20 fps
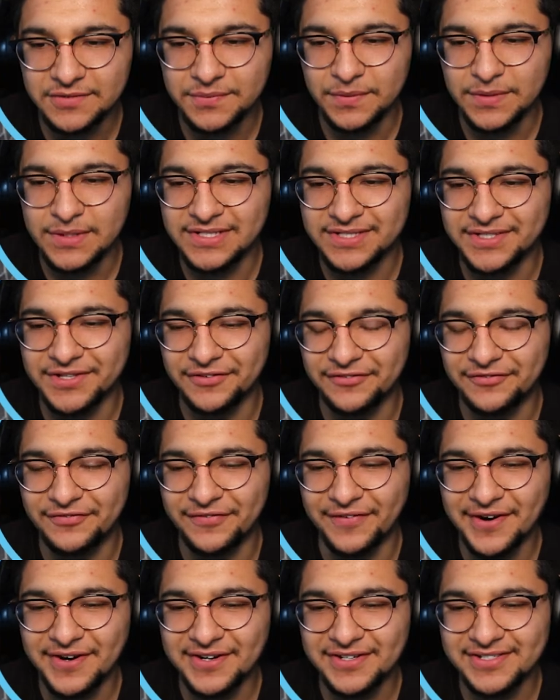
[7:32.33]
was the
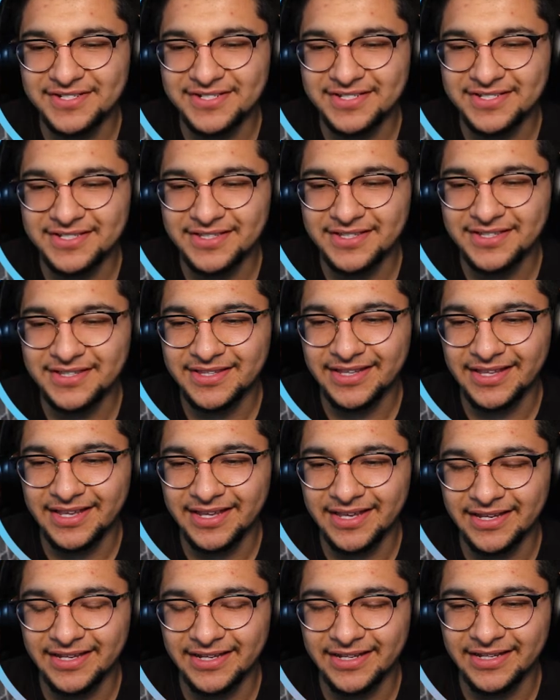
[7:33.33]
first
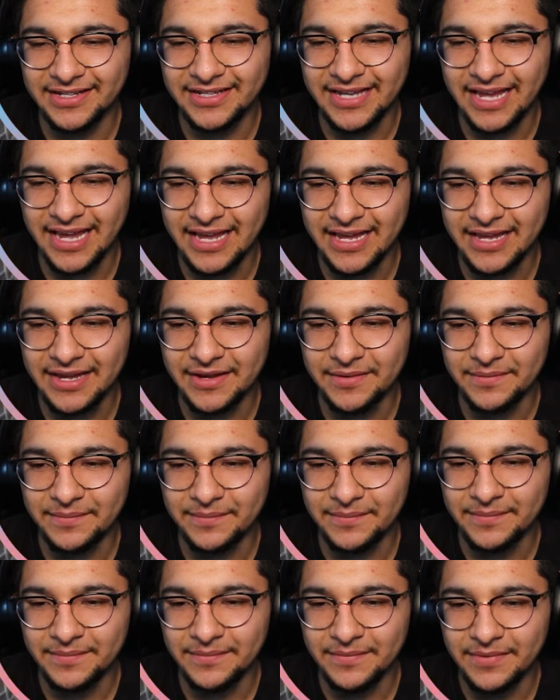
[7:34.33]
game,
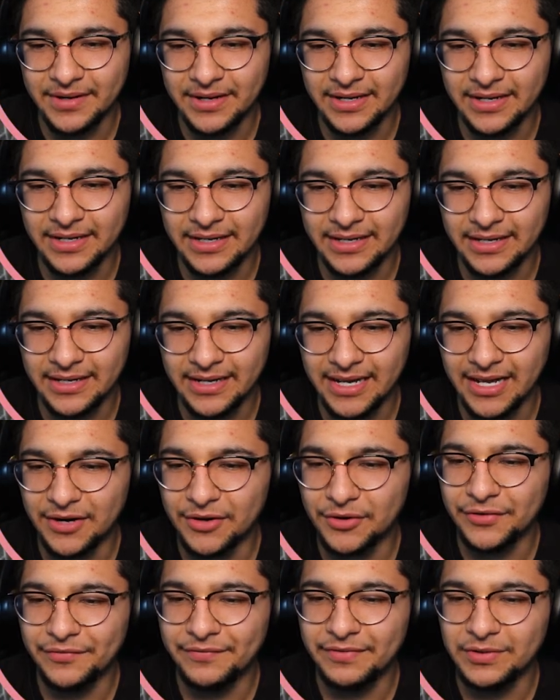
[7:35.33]
like I
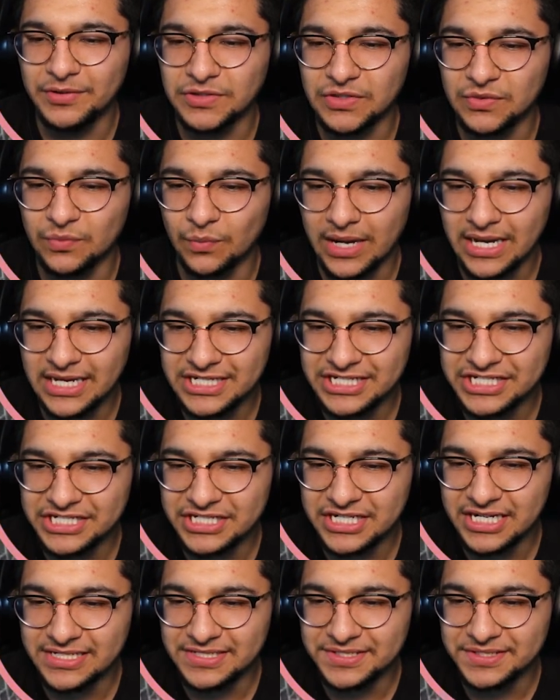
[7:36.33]
don't know if it was
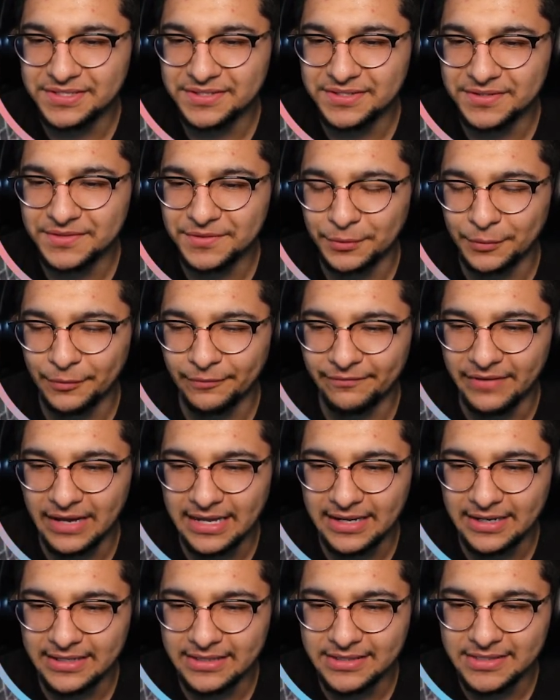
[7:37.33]
Westchester or
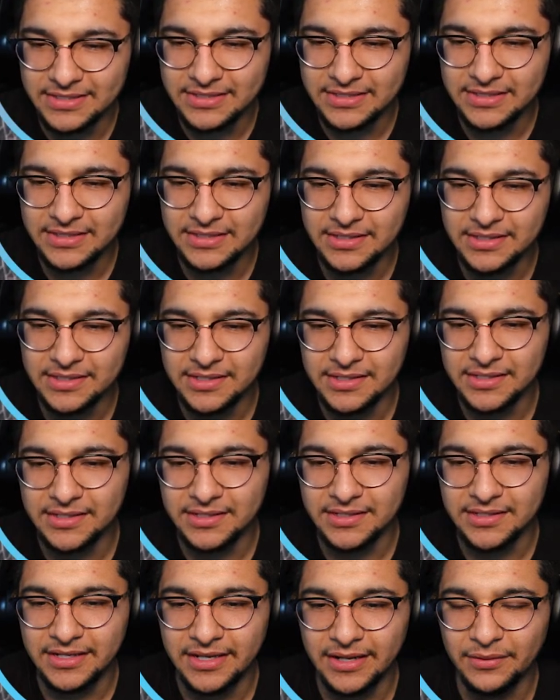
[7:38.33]
Venice.
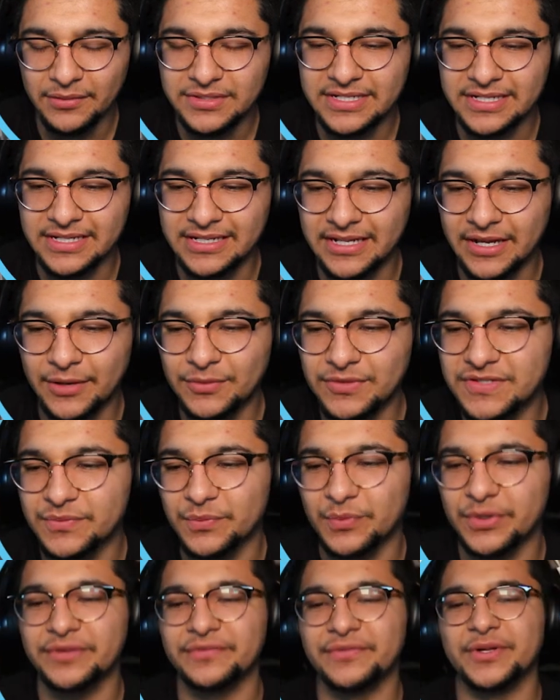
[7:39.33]
It was
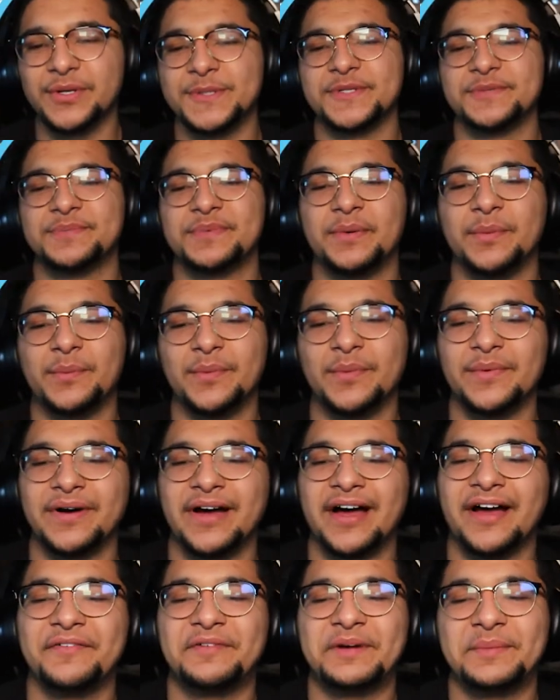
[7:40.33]
one of those, but
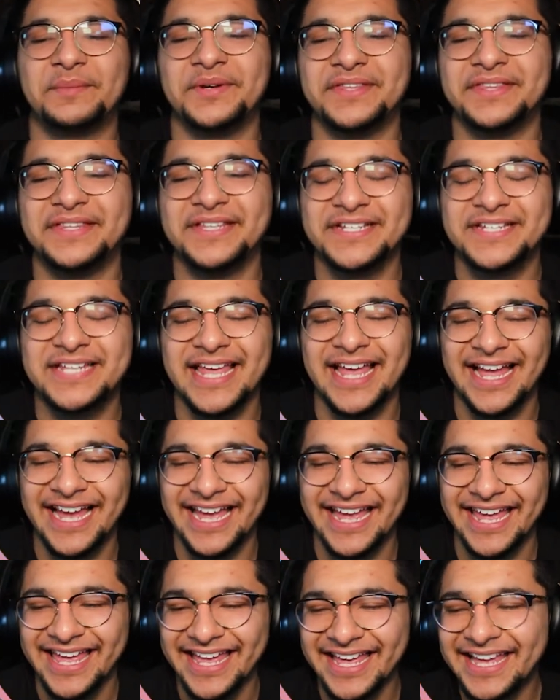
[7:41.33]
I remember this
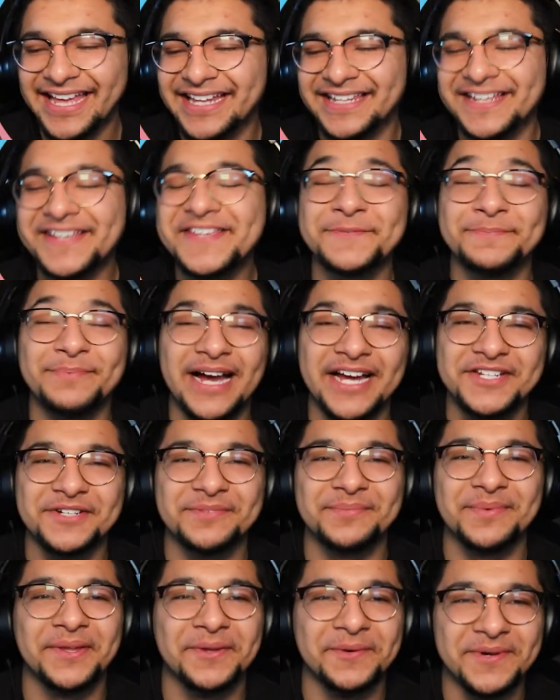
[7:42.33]
guy. This is
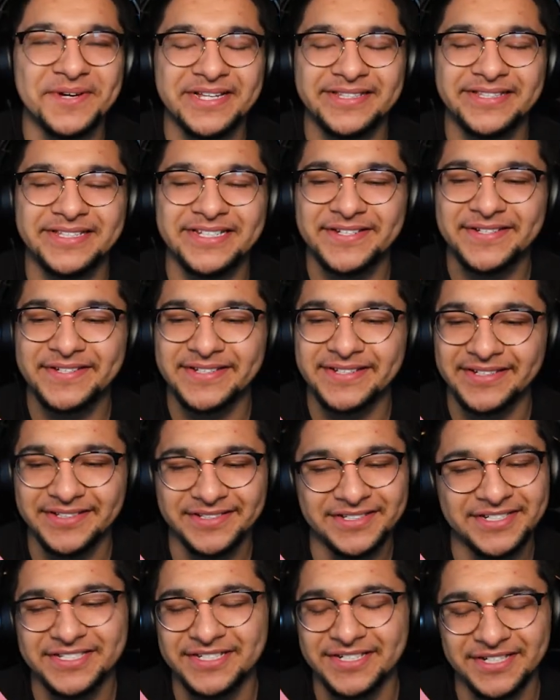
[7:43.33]
Patrick, by the way. Just
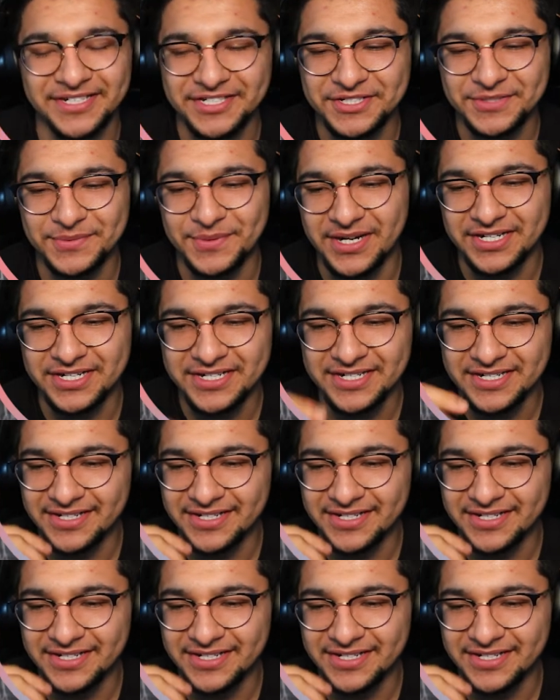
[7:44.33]
look, just watch.